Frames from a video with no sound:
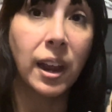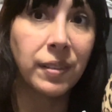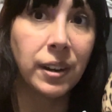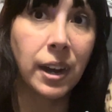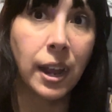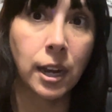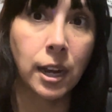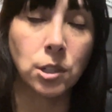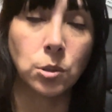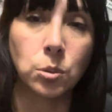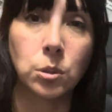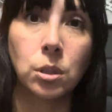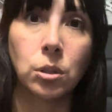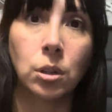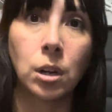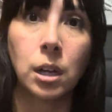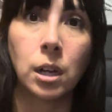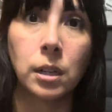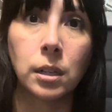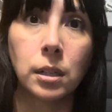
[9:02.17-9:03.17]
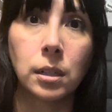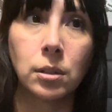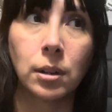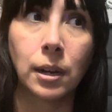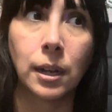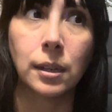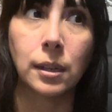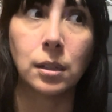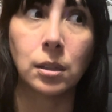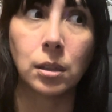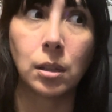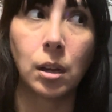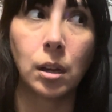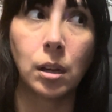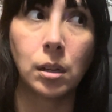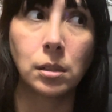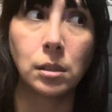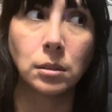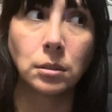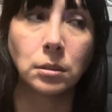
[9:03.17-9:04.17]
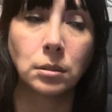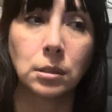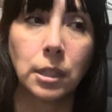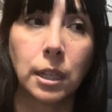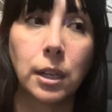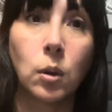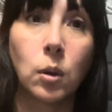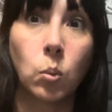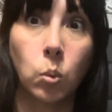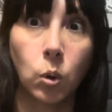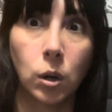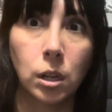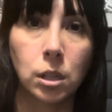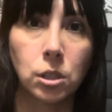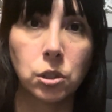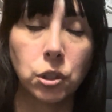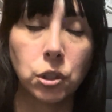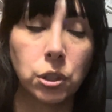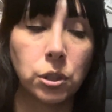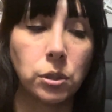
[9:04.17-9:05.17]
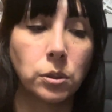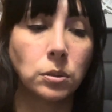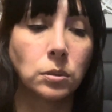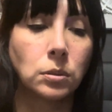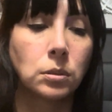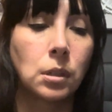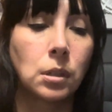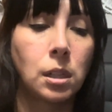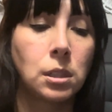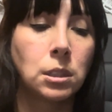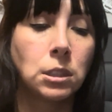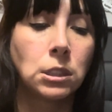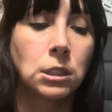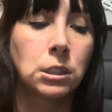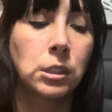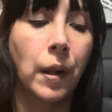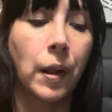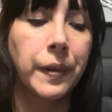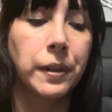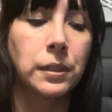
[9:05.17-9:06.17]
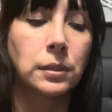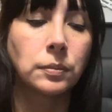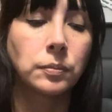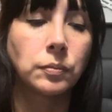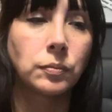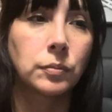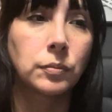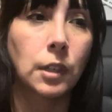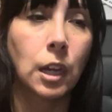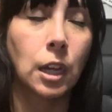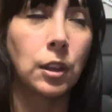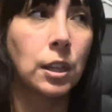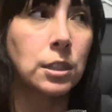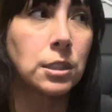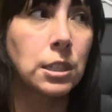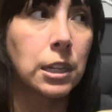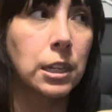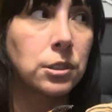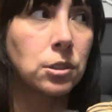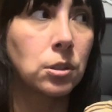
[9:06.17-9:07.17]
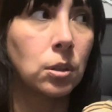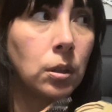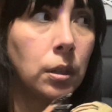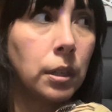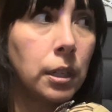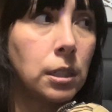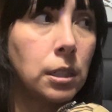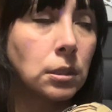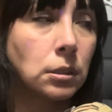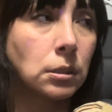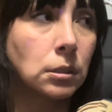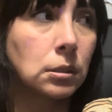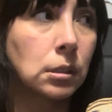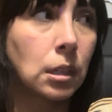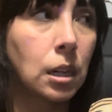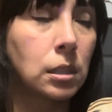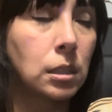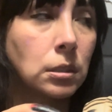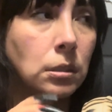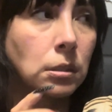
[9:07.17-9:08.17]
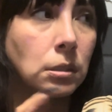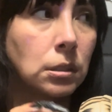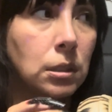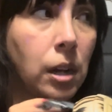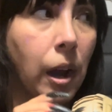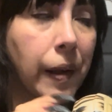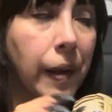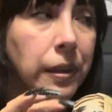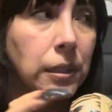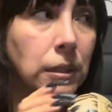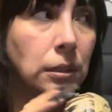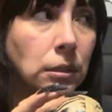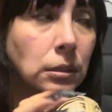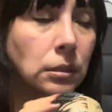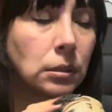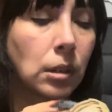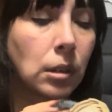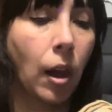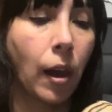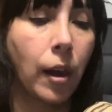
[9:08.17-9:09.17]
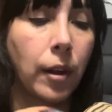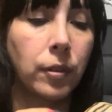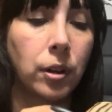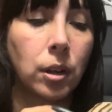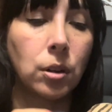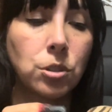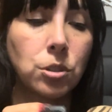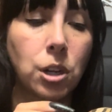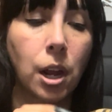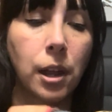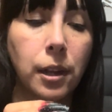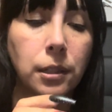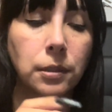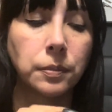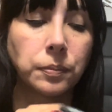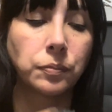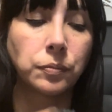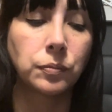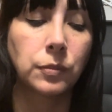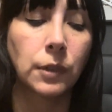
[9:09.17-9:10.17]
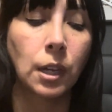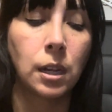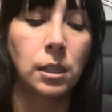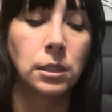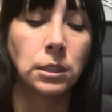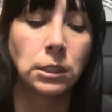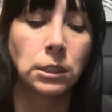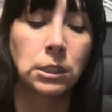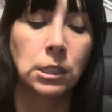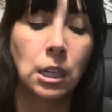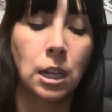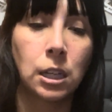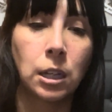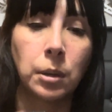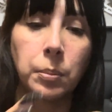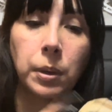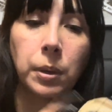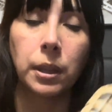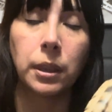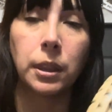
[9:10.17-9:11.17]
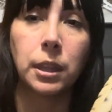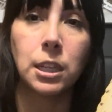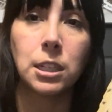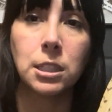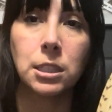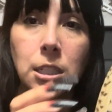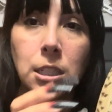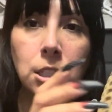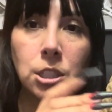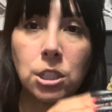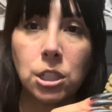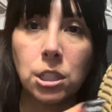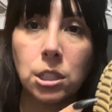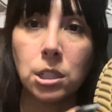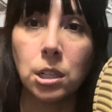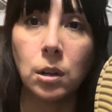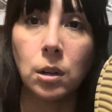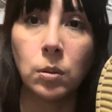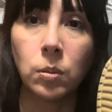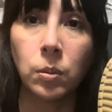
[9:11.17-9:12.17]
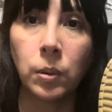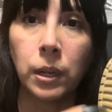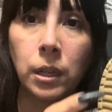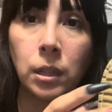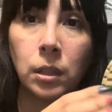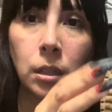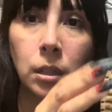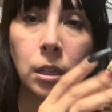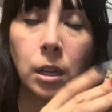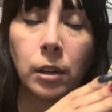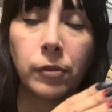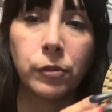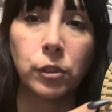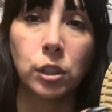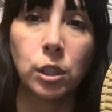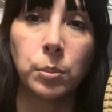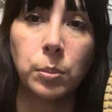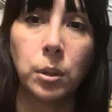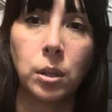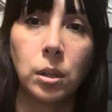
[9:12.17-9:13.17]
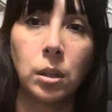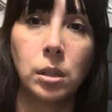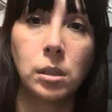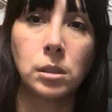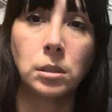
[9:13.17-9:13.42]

an actual Croc clog, like a work shoe. Unless I sold it. I have to go check. But this is just a real comfortable,